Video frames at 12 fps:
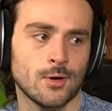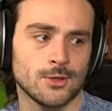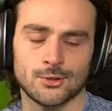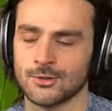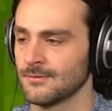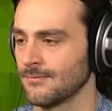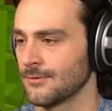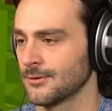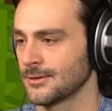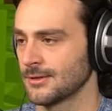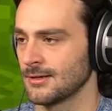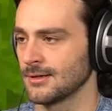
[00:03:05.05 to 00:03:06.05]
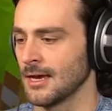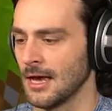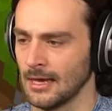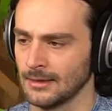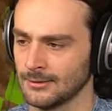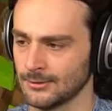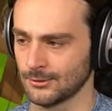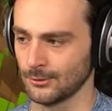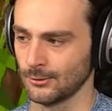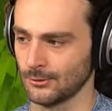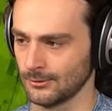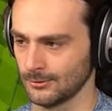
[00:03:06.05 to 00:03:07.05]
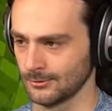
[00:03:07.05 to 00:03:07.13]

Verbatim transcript: question for a kind soul